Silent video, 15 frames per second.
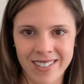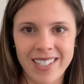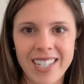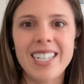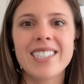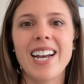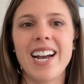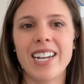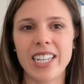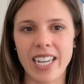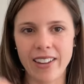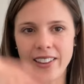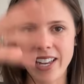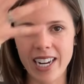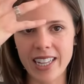Exactly.
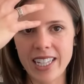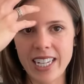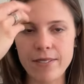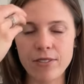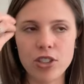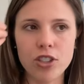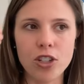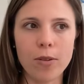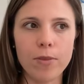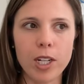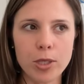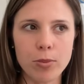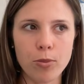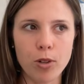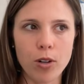And then it leaves so
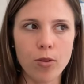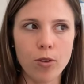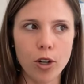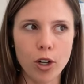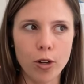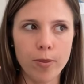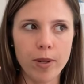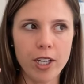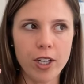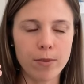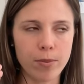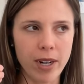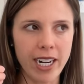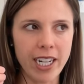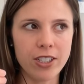much more room in your
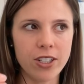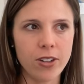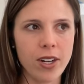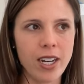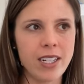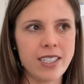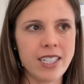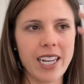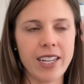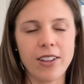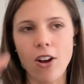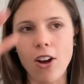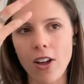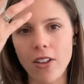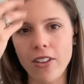brain. So it's like
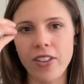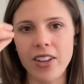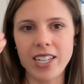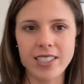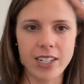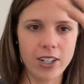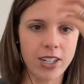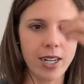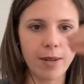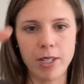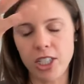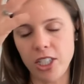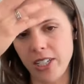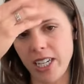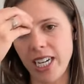all the things that are coming
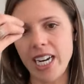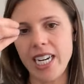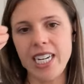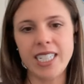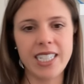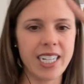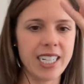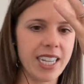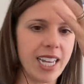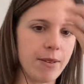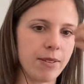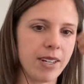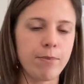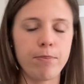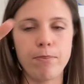to you, like, I need to get
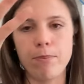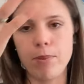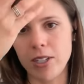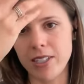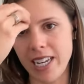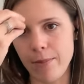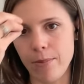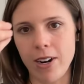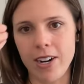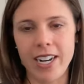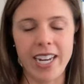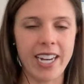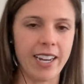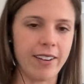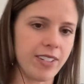that birthday party
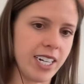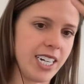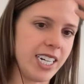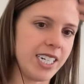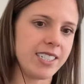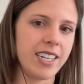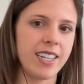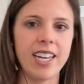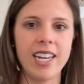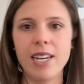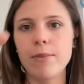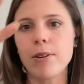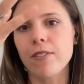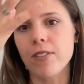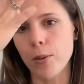gift. I need to send that
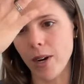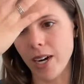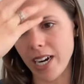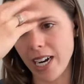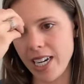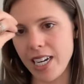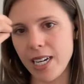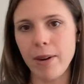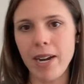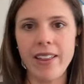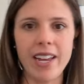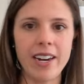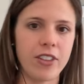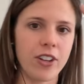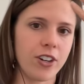email for work. I need to buy
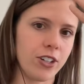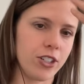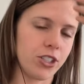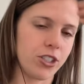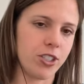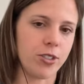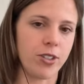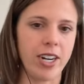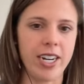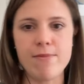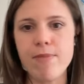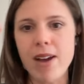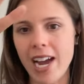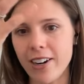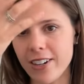that at the grocery store. I need
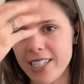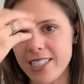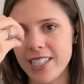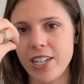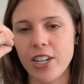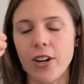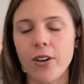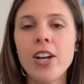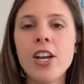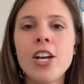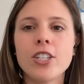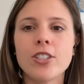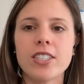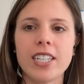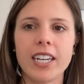batteries, you know.
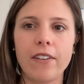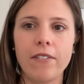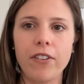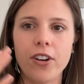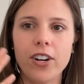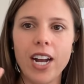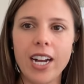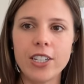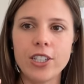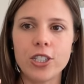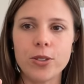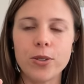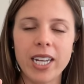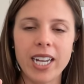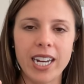So it's like if you're not
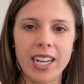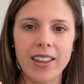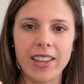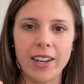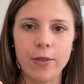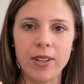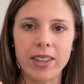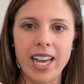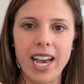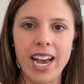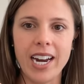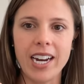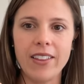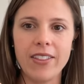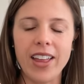doing anything with
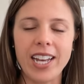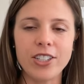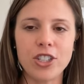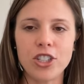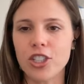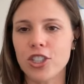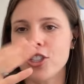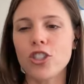that, that's just